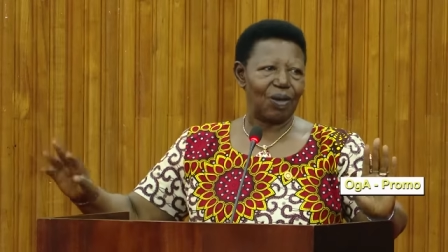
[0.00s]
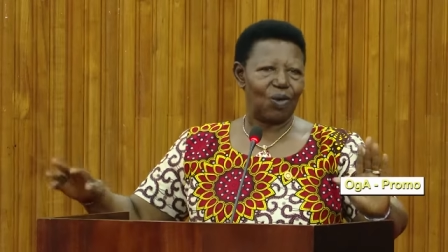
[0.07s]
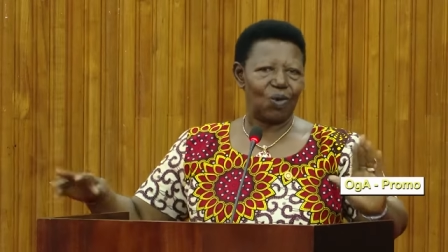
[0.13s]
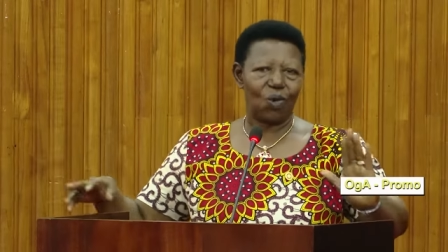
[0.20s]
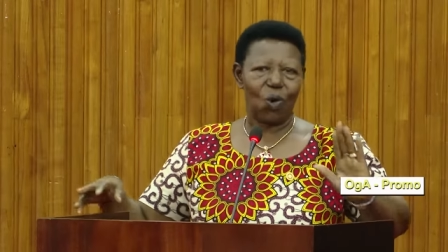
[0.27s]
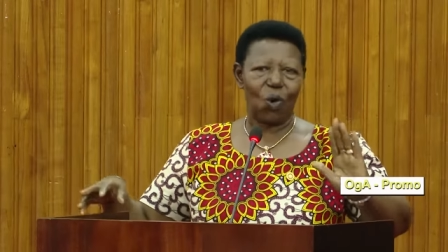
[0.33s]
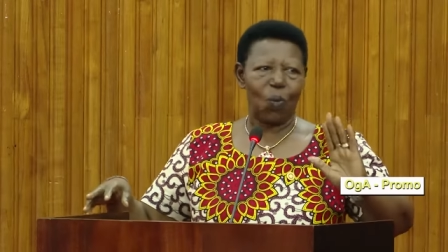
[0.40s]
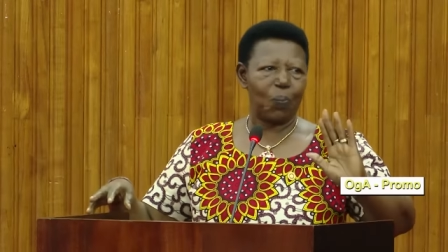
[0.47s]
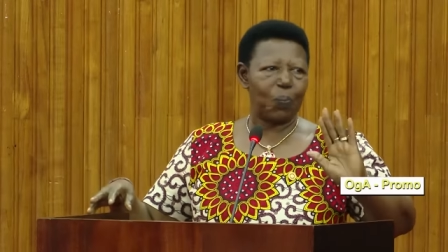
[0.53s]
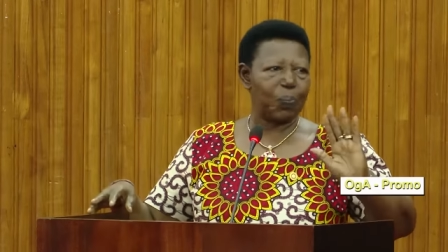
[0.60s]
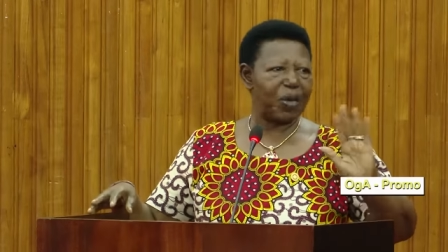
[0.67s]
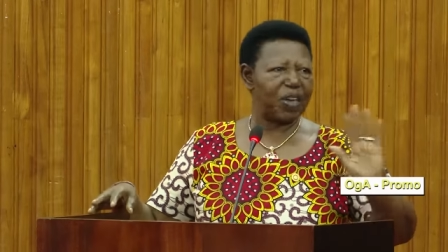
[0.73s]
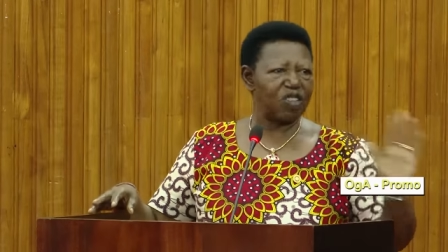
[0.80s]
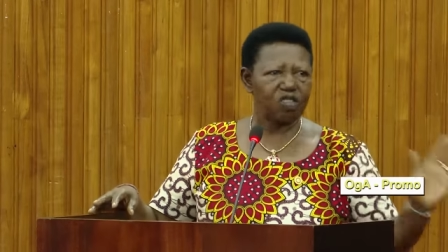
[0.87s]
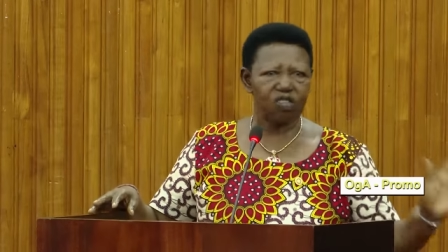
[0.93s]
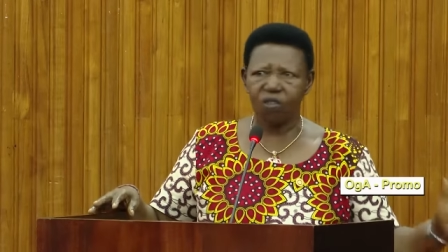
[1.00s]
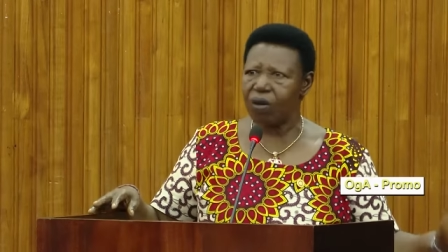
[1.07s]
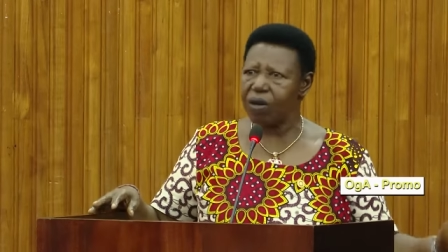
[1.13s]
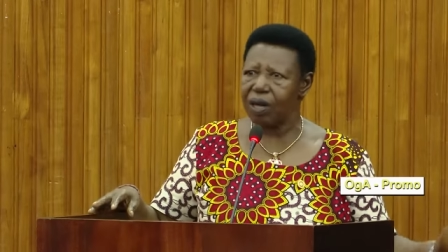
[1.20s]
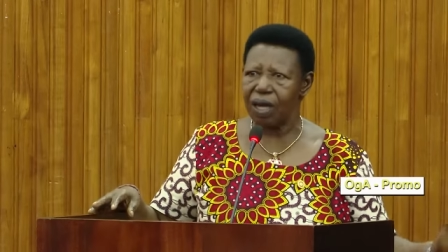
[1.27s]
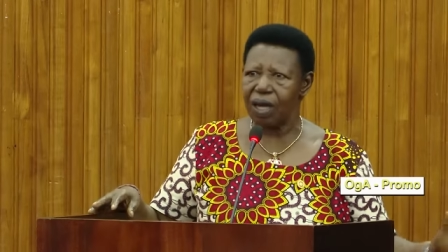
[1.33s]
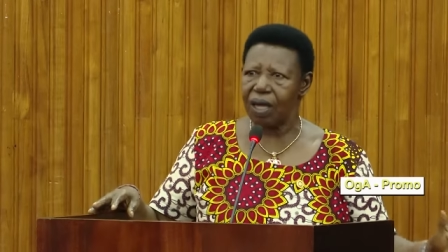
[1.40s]
No
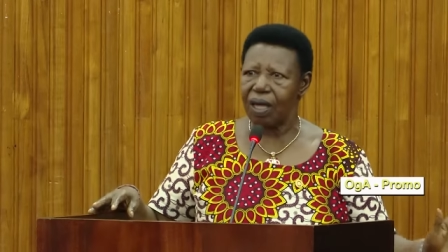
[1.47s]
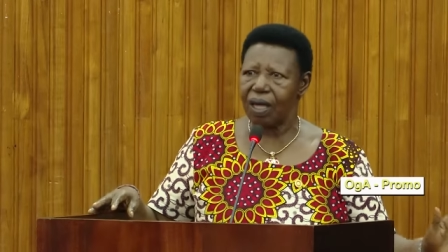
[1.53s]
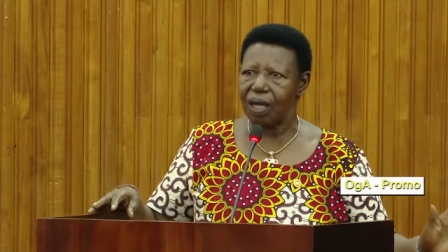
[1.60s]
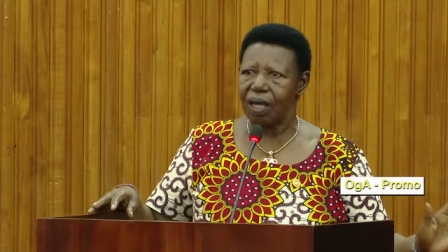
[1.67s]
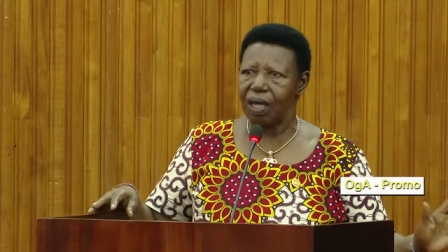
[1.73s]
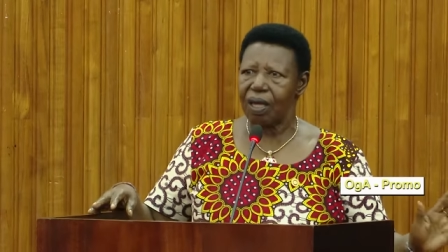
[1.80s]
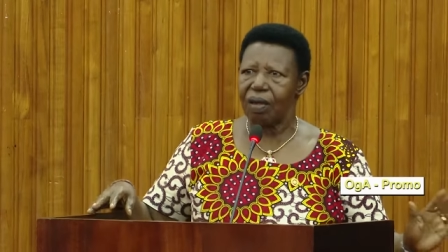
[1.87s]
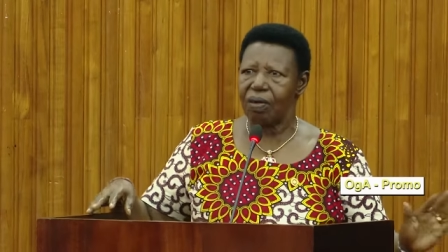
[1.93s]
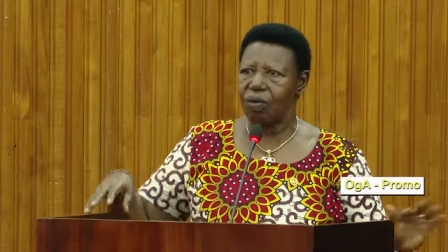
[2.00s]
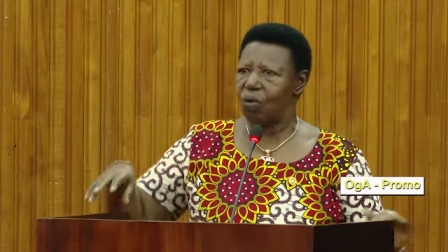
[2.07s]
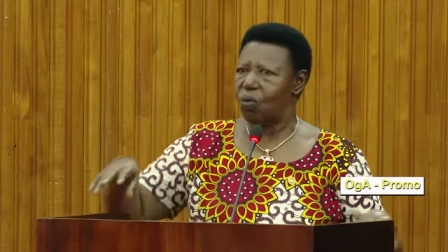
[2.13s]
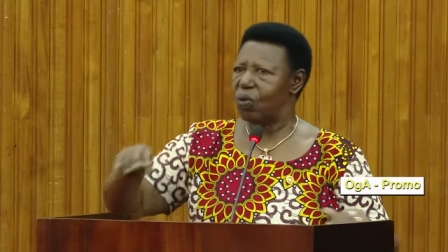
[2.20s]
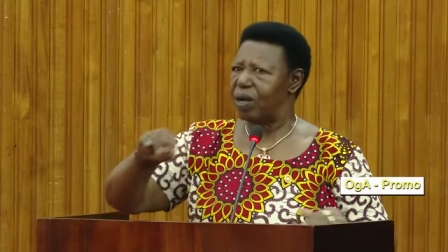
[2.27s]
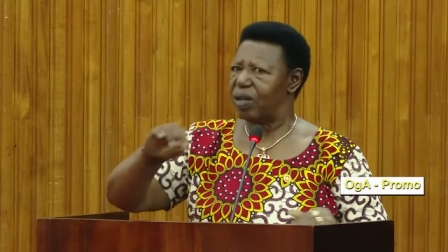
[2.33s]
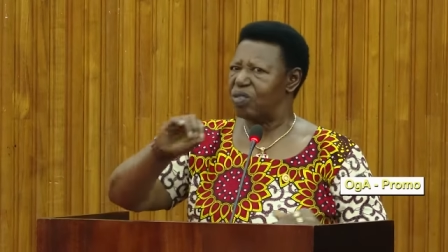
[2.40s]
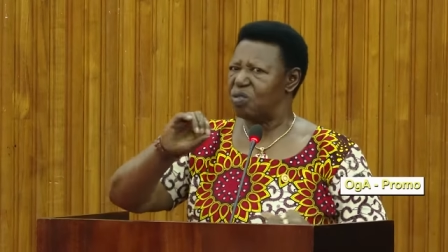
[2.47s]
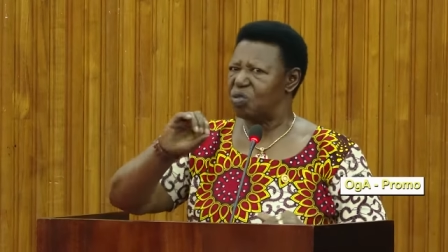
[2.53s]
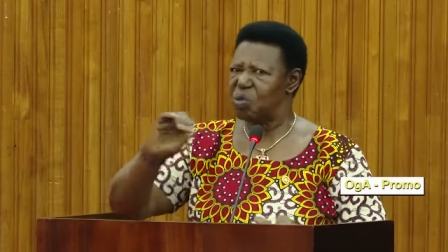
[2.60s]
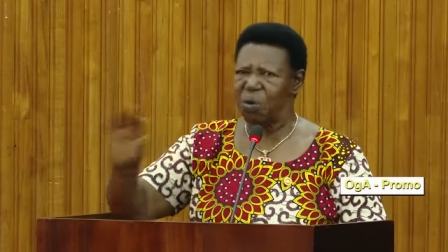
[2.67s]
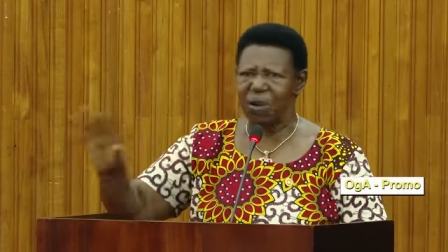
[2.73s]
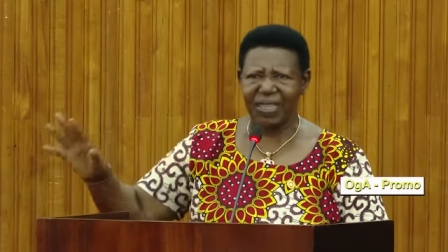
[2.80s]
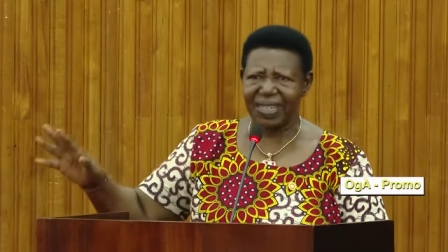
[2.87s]
pension, no
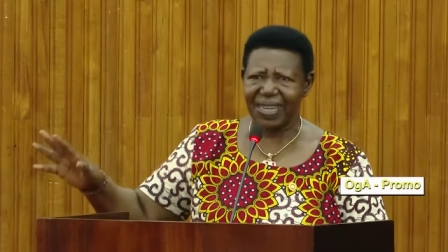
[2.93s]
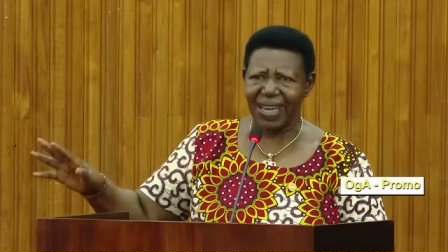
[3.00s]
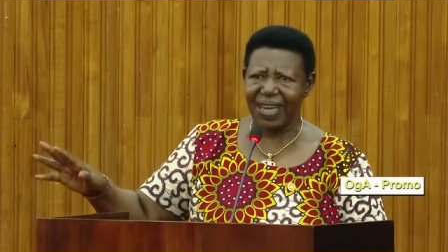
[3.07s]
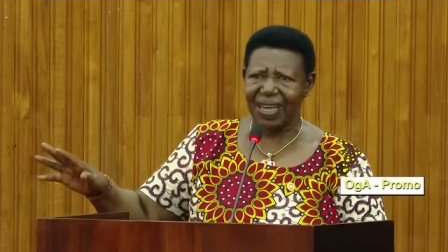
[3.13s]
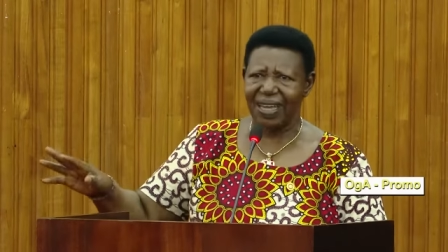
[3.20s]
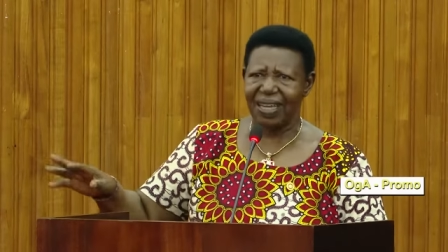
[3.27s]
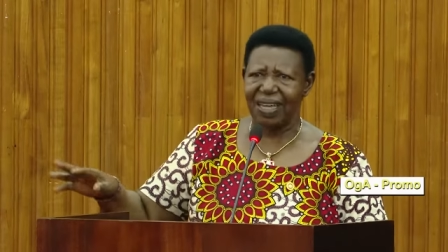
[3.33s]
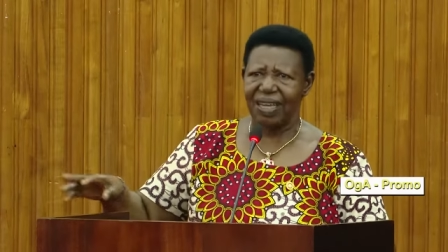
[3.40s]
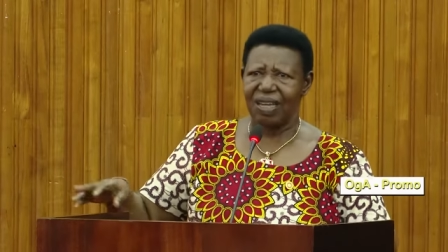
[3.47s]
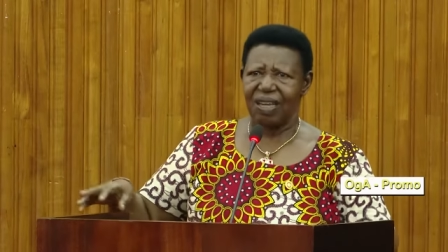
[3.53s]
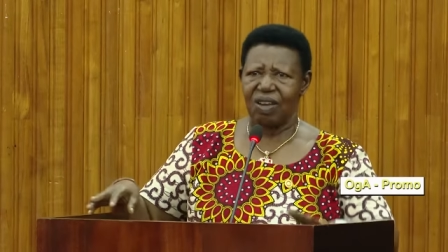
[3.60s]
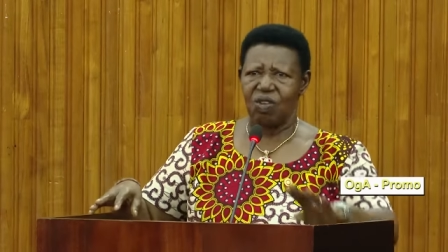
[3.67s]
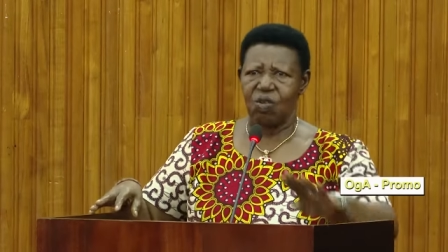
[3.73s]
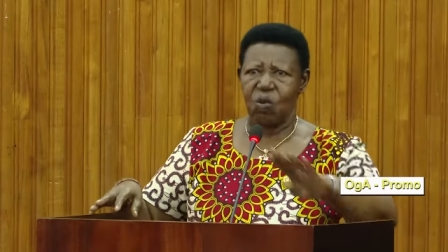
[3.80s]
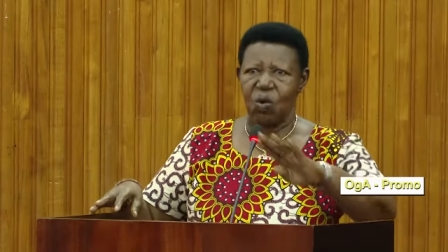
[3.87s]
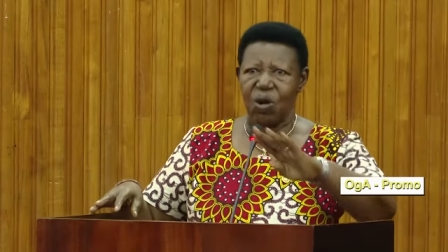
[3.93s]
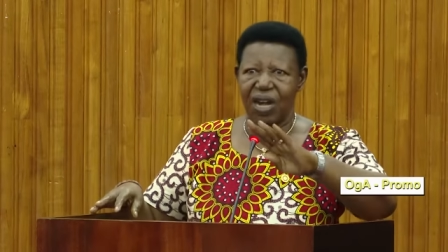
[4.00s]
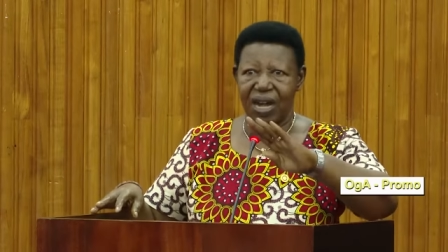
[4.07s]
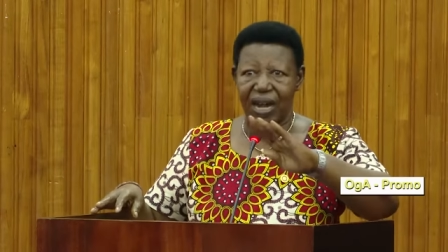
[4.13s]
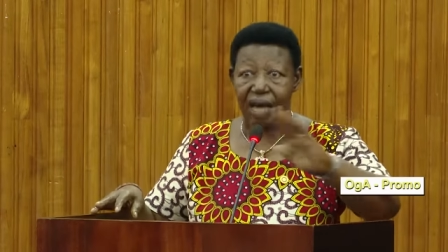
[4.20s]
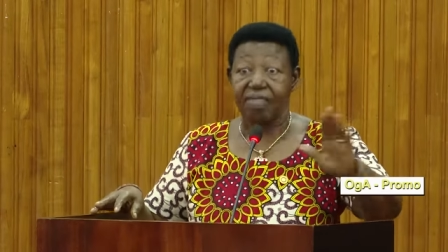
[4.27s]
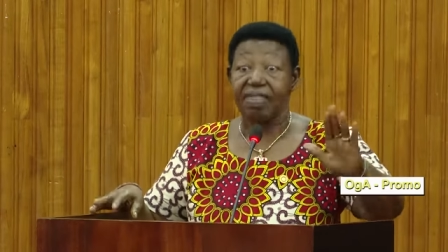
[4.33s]
gratuity, no
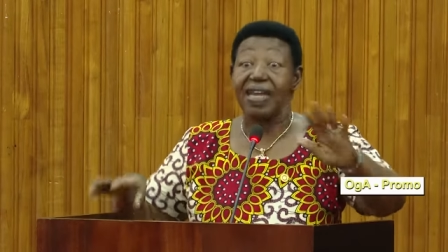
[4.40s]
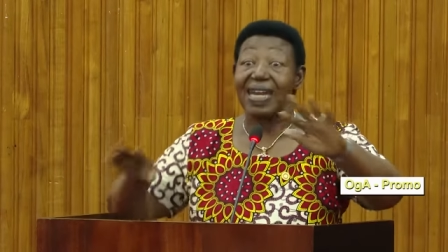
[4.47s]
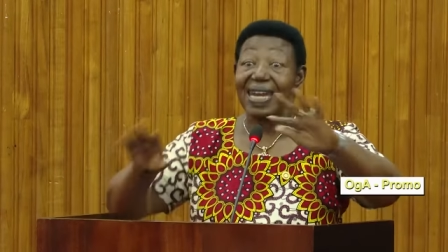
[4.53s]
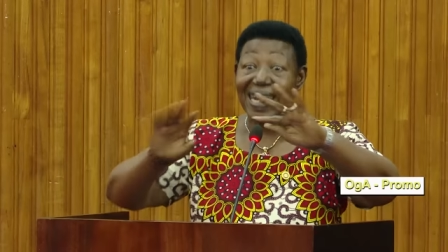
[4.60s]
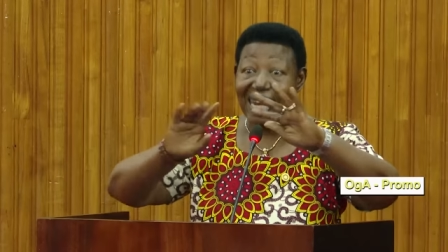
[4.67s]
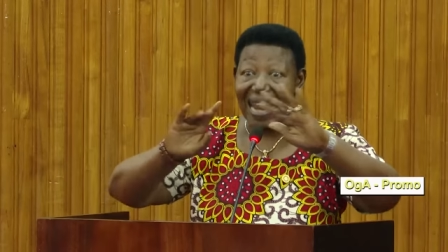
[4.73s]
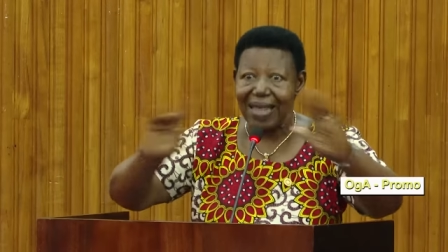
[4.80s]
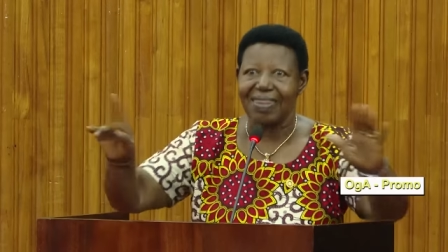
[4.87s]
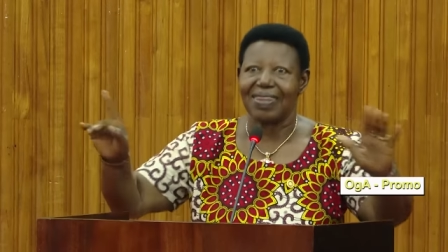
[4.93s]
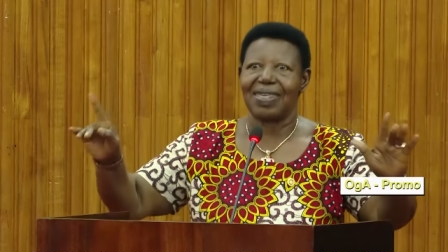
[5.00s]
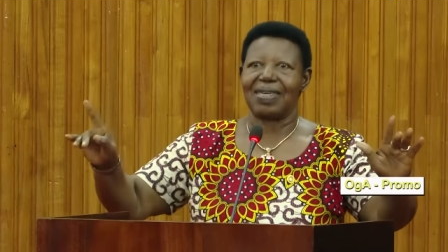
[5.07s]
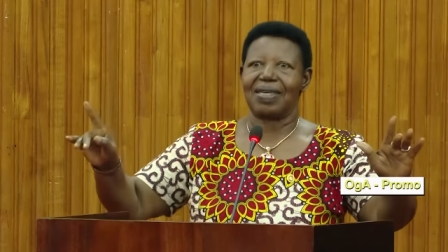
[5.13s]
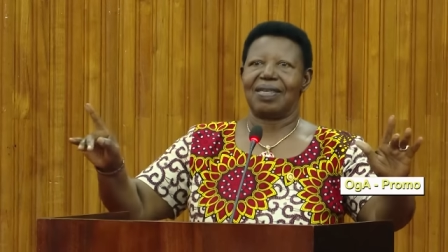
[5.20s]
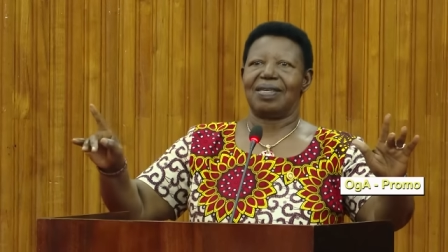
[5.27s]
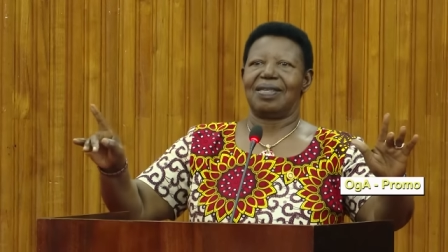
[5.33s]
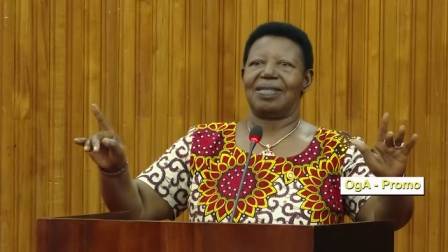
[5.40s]
nothing. nothing.